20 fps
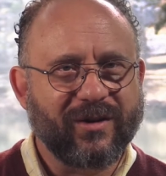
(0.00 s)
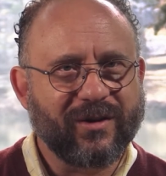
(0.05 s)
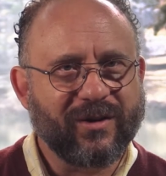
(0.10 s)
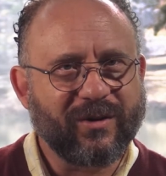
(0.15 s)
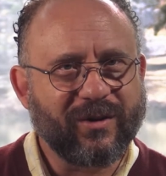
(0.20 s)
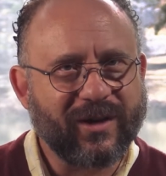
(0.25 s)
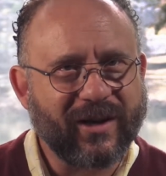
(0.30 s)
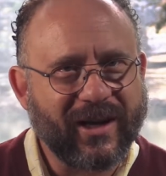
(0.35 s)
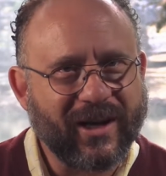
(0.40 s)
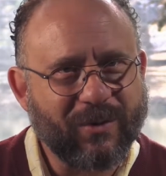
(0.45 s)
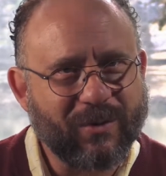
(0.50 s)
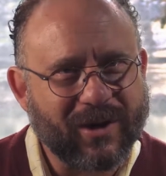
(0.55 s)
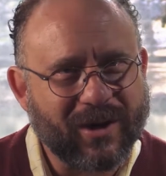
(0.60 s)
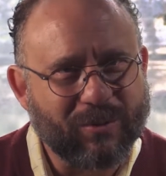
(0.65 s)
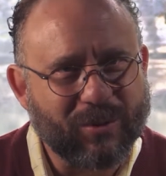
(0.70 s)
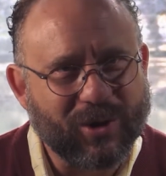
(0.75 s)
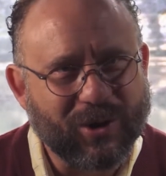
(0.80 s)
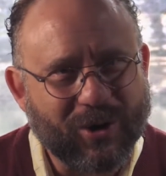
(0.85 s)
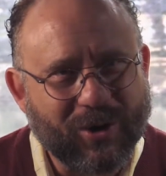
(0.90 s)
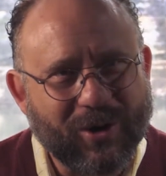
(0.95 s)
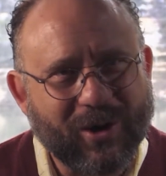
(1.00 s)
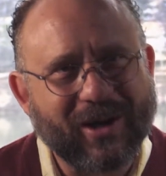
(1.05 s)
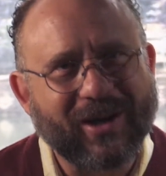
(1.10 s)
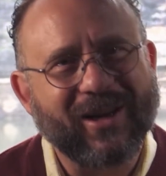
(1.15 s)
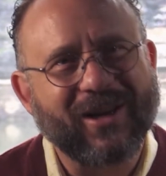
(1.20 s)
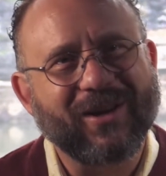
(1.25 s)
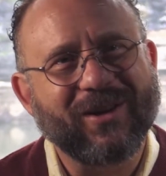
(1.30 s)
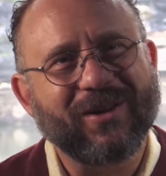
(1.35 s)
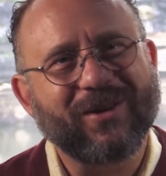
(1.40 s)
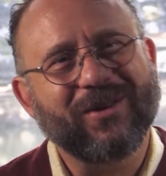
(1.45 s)
don't like when I'm annoyed
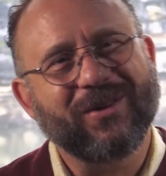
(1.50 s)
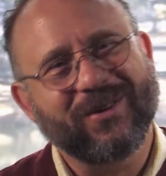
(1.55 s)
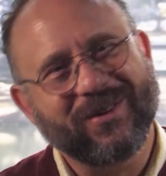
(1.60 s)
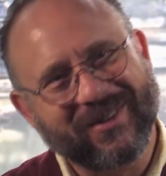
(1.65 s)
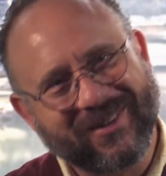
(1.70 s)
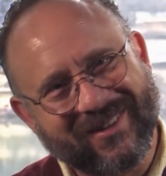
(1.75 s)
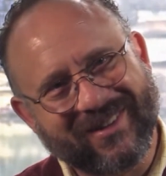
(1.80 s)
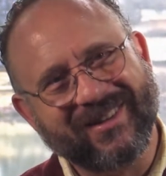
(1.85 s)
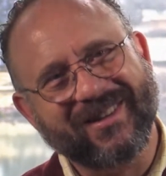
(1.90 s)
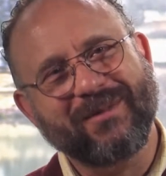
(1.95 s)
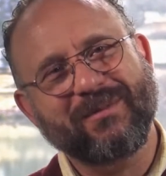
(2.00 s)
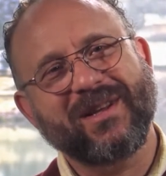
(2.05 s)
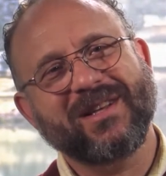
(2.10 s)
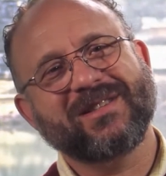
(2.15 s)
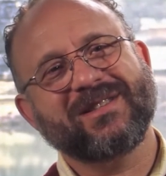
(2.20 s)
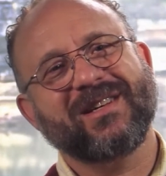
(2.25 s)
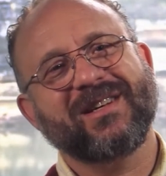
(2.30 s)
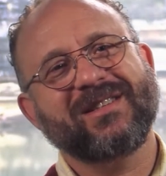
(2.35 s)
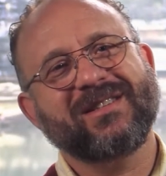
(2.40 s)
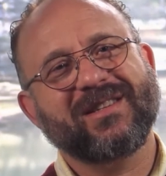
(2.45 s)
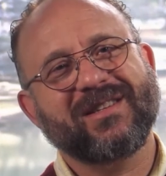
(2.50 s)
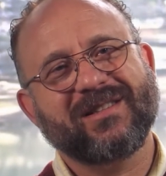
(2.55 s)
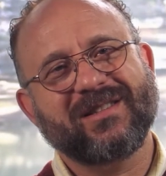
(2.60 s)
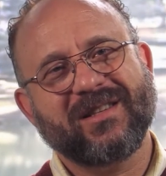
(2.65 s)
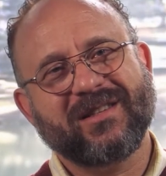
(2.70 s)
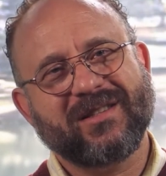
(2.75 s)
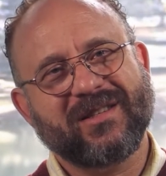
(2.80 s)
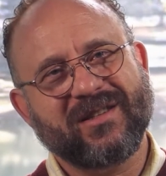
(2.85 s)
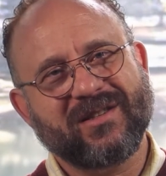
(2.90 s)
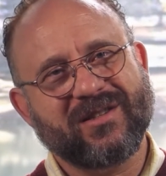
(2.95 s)
at you. That makes sense because
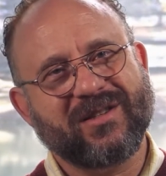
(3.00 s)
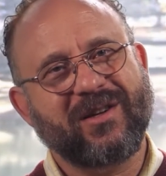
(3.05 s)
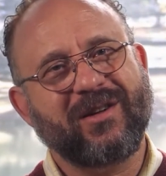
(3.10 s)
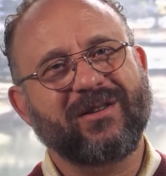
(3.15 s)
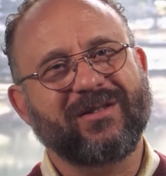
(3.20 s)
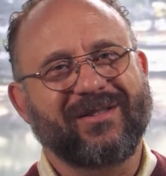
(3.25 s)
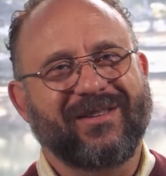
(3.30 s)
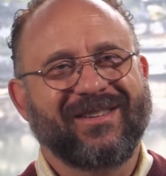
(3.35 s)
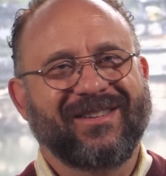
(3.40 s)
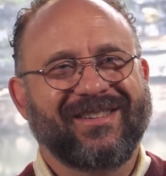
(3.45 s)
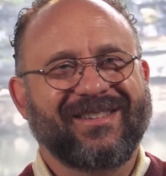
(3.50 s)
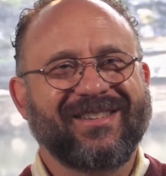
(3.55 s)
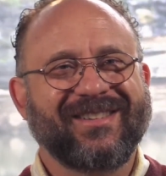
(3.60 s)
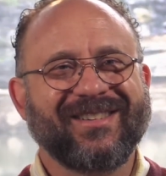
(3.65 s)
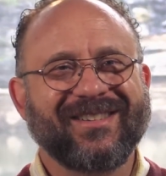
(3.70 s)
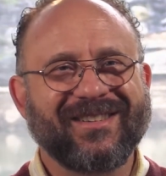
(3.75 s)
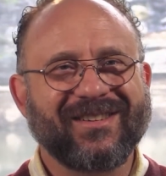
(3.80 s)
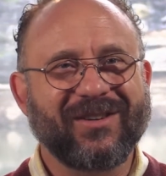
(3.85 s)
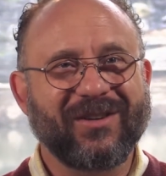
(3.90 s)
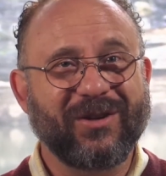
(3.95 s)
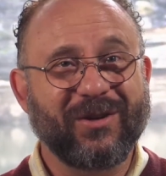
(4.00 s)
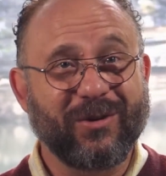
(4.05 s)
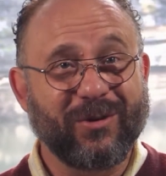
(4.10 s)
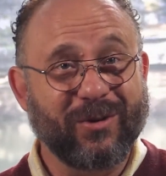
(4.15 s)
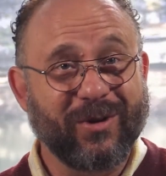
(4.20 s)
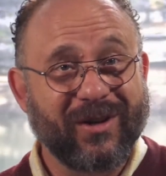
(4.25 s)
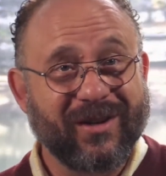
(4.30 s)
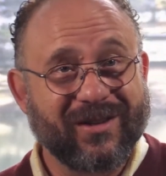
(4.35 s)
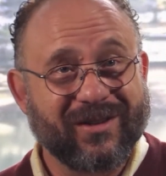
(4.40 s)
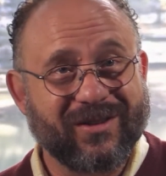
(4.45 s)
it's an assault to you,
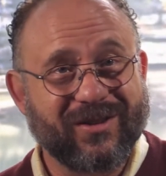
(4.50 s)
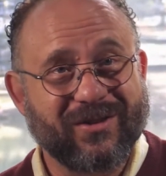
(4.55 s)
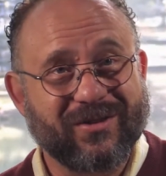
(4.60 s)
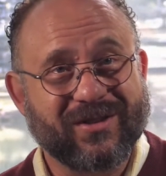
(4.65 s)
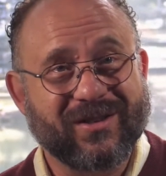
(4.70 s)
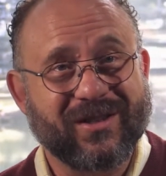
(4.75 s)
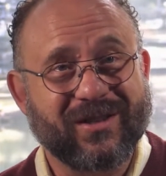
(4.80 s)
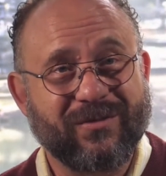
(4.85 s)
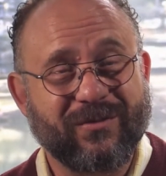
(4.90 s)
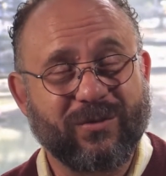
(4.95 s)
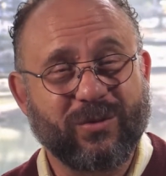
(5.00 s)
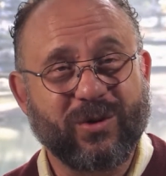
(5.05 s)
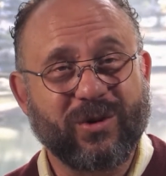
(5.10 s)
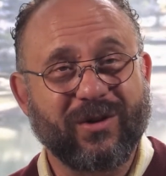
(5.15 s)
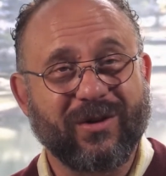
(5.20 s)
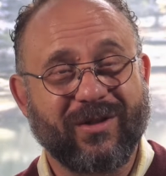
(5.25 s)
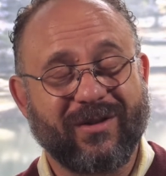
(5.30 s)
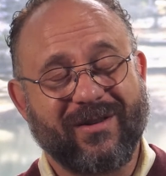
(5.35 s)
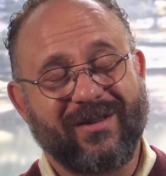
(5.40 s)
to your self-worth.